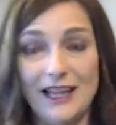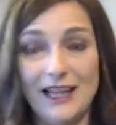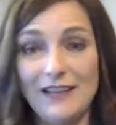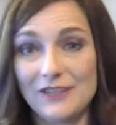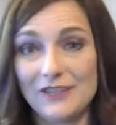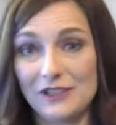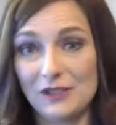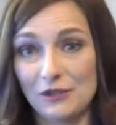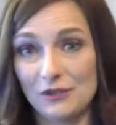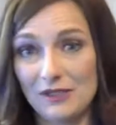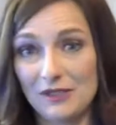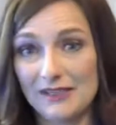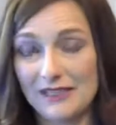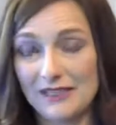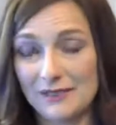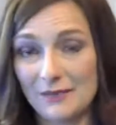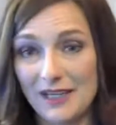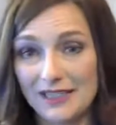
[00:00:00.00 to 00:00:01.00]
I have
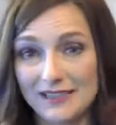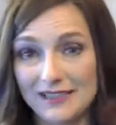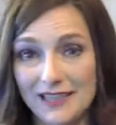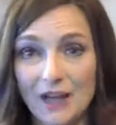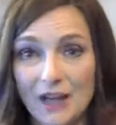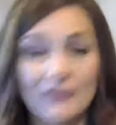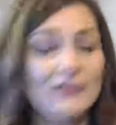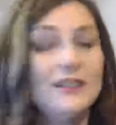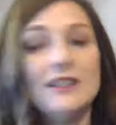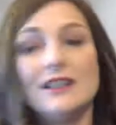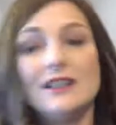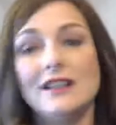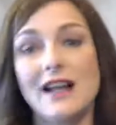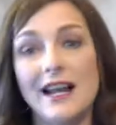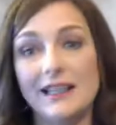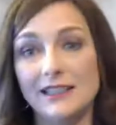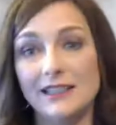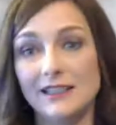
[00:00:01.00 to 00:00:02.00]
students myself.
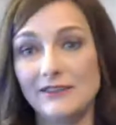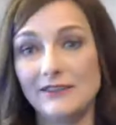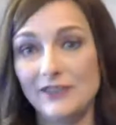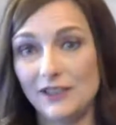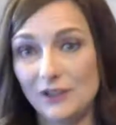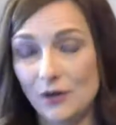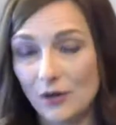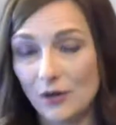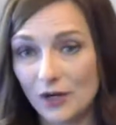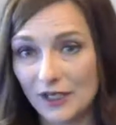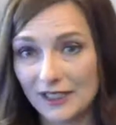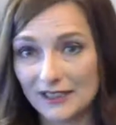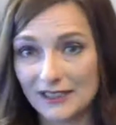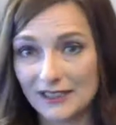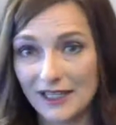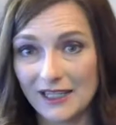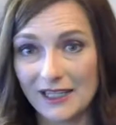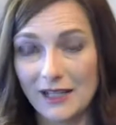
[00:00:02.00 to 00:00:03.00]
I live in Oregon,
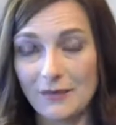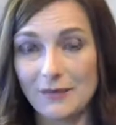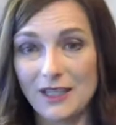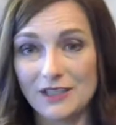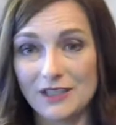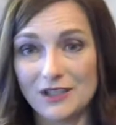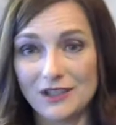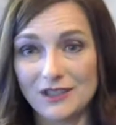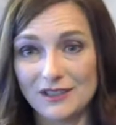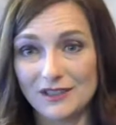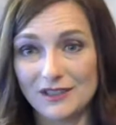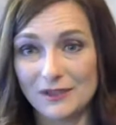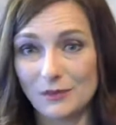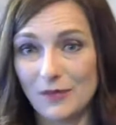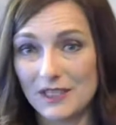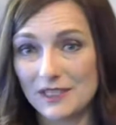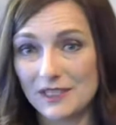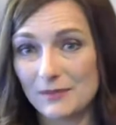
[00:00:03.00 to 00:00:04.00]
like I mentioned, in the
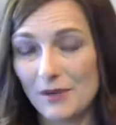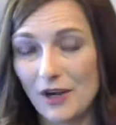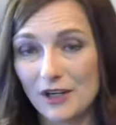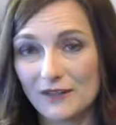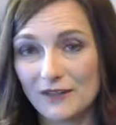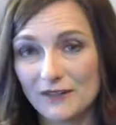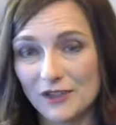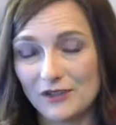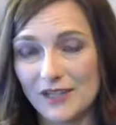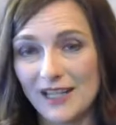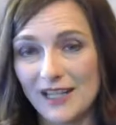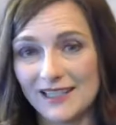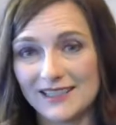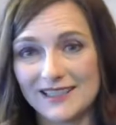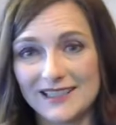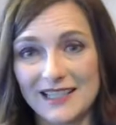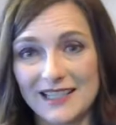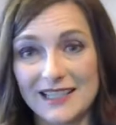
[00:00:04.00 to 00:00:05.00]
west part of the
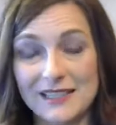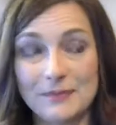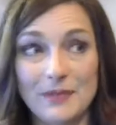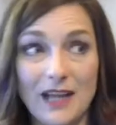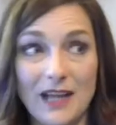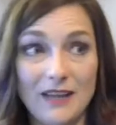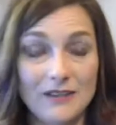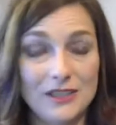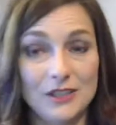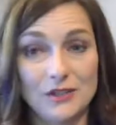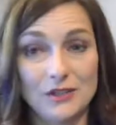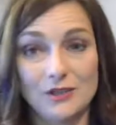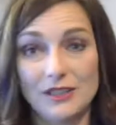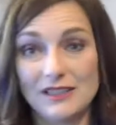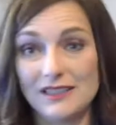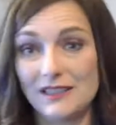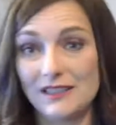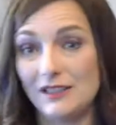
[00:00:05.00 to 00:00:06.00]
United States, but I have
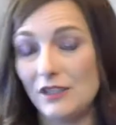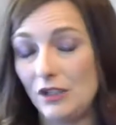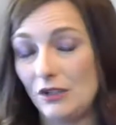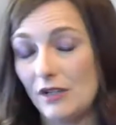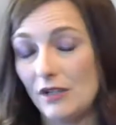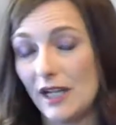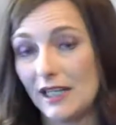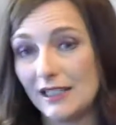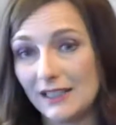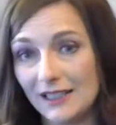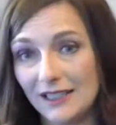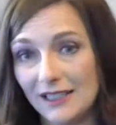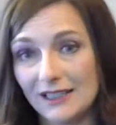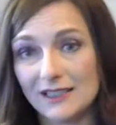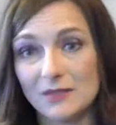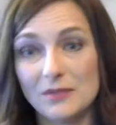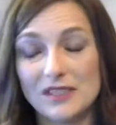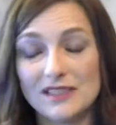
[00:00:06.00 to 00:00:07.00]
students in the United
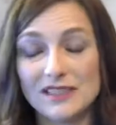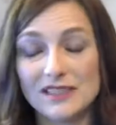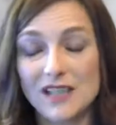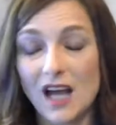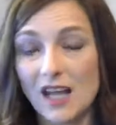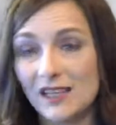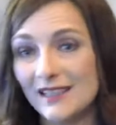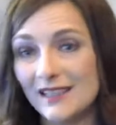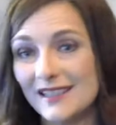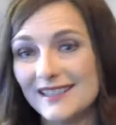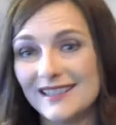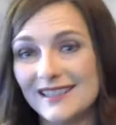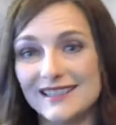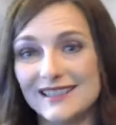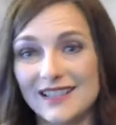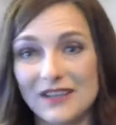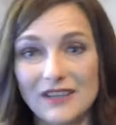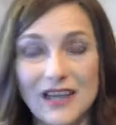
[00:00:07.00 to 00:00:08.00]
Kingdom and Scotland
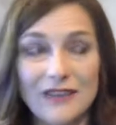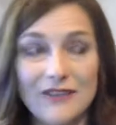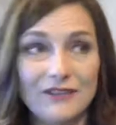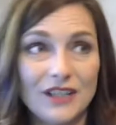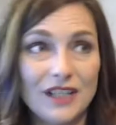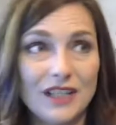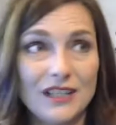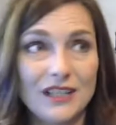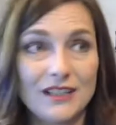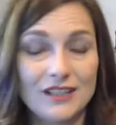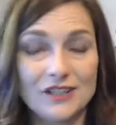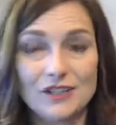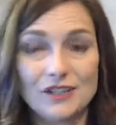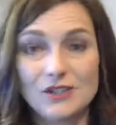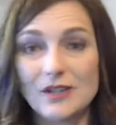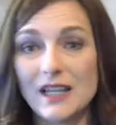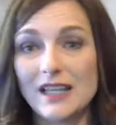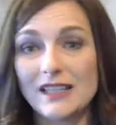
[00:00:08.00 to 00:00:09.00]
and South Africa and
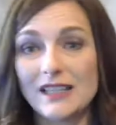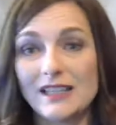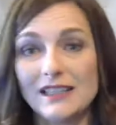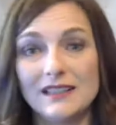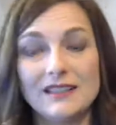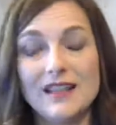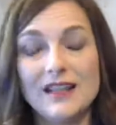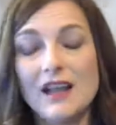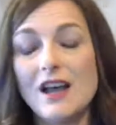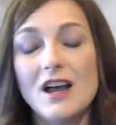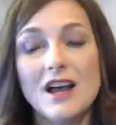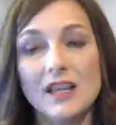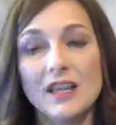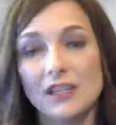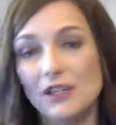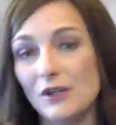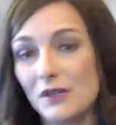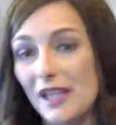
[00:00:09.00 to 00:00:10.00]
Australia and,
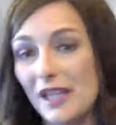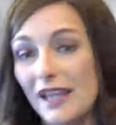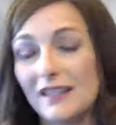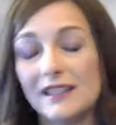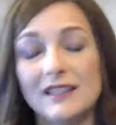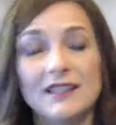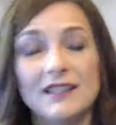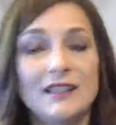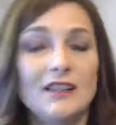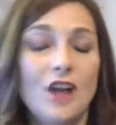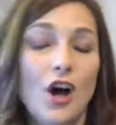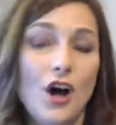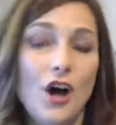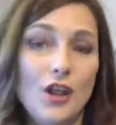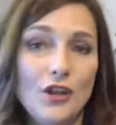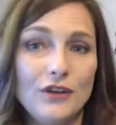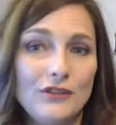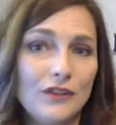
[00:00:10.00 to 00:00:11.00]
you know, Canada and
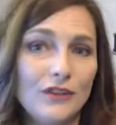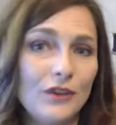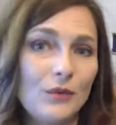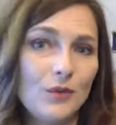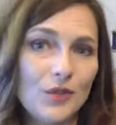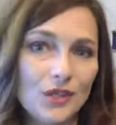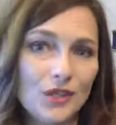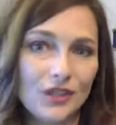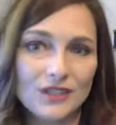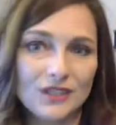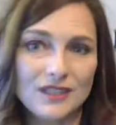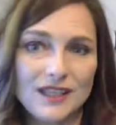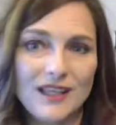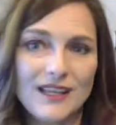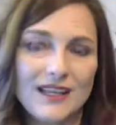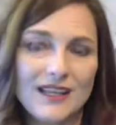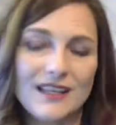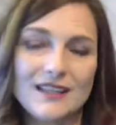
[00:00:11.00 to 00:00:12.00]
all over the world.
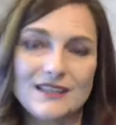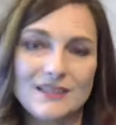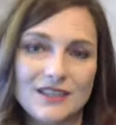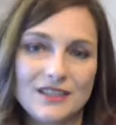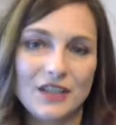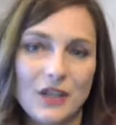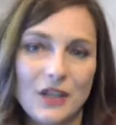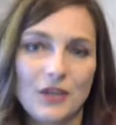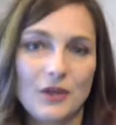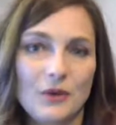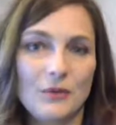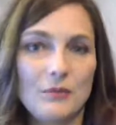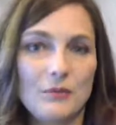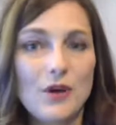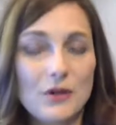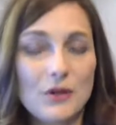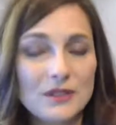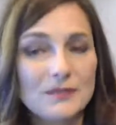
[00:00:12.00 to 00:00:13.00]
And so
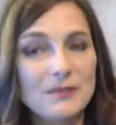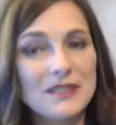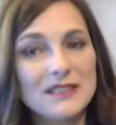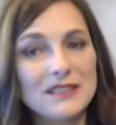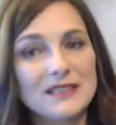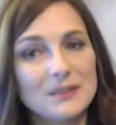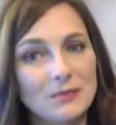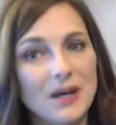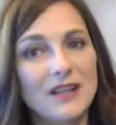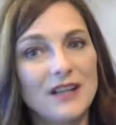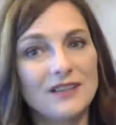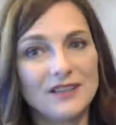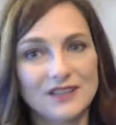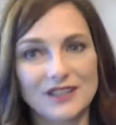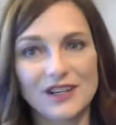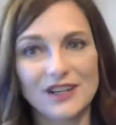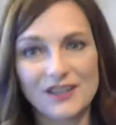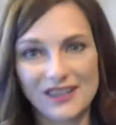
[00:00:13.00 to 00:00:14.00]
most business
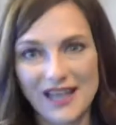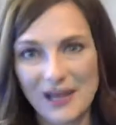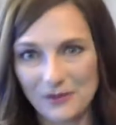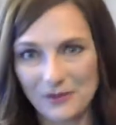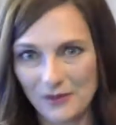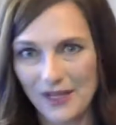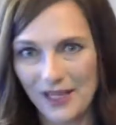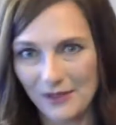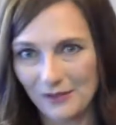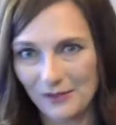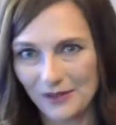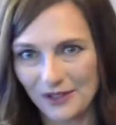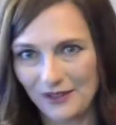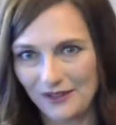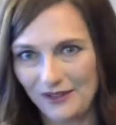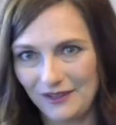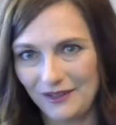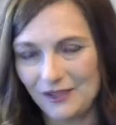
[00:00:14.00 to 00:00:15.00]
models are that way,
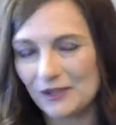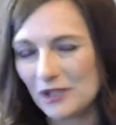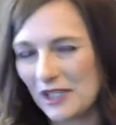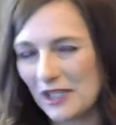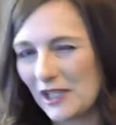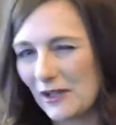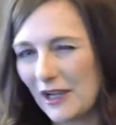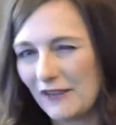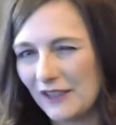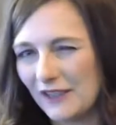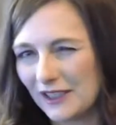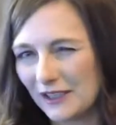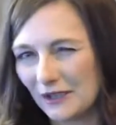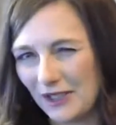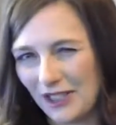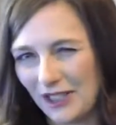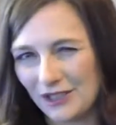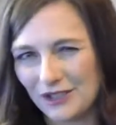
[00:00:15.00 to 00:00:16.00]
where your geographic
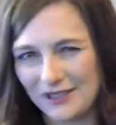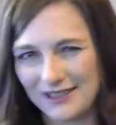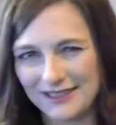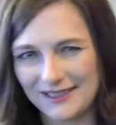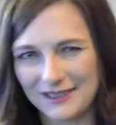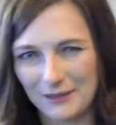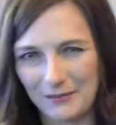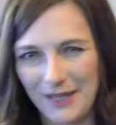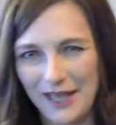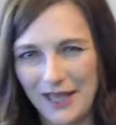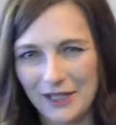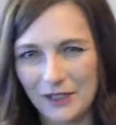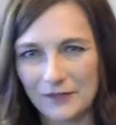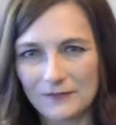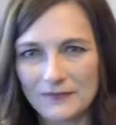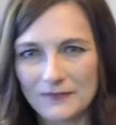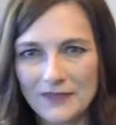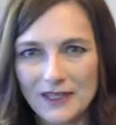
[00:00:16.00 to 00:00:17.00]
location doesn't
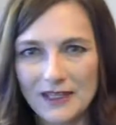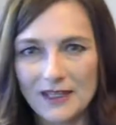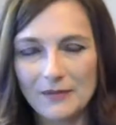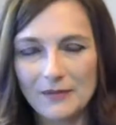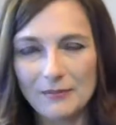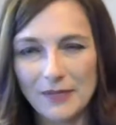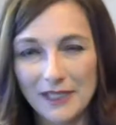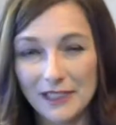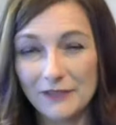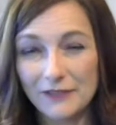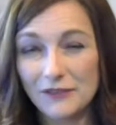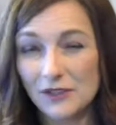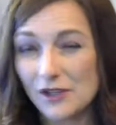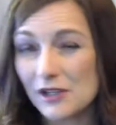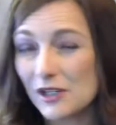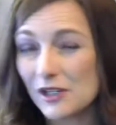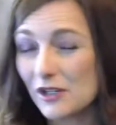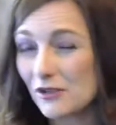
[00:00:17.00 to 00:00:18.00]
matter. But if you're
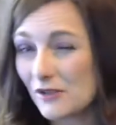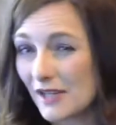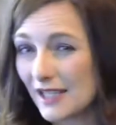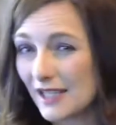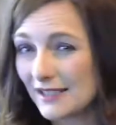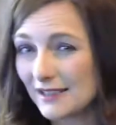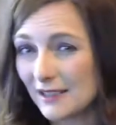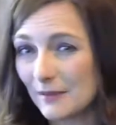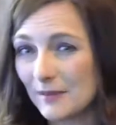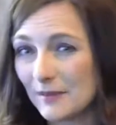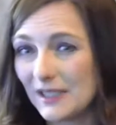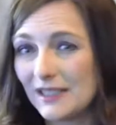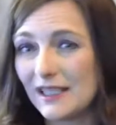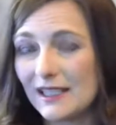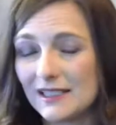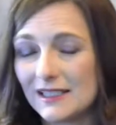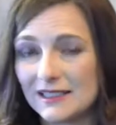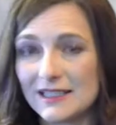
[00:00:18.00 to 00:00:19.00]
going to create something
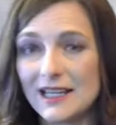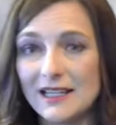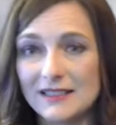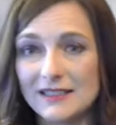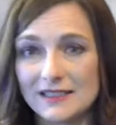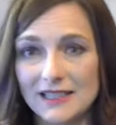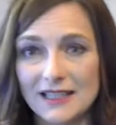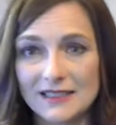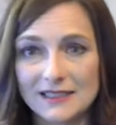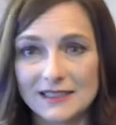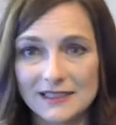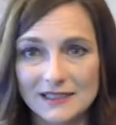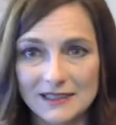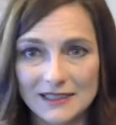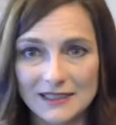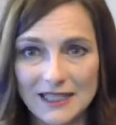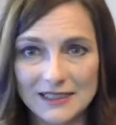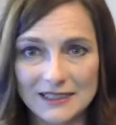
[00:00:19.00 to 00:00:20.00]
that it does,
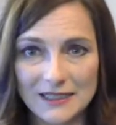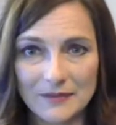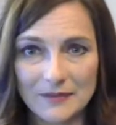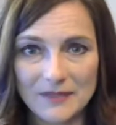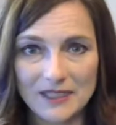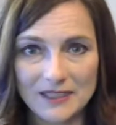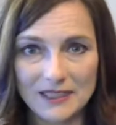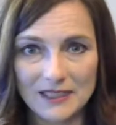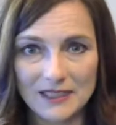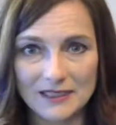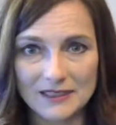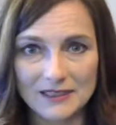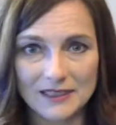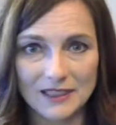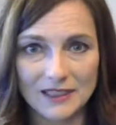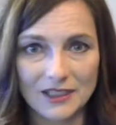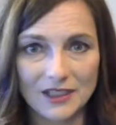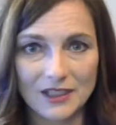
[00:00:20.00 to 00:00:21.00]
that's something to
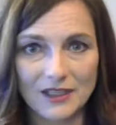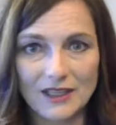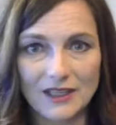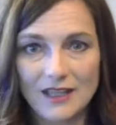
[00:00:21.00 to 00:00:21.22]
consider.